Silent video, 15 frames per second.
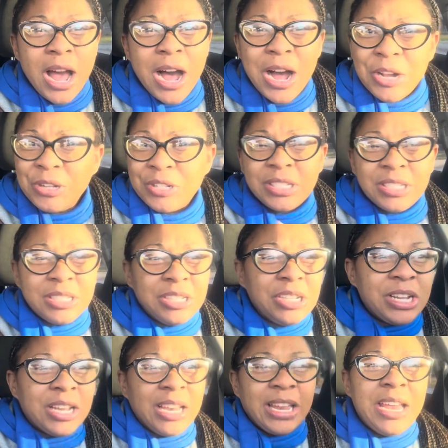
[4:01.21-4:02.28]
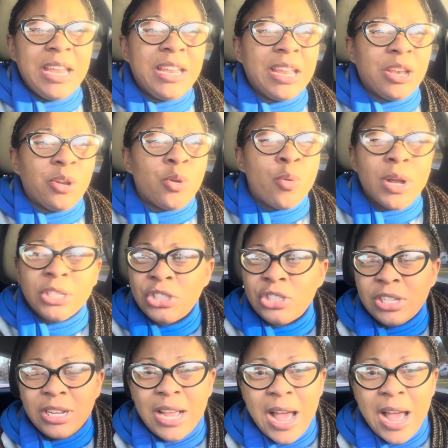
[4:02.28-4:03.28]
understood and he didn't question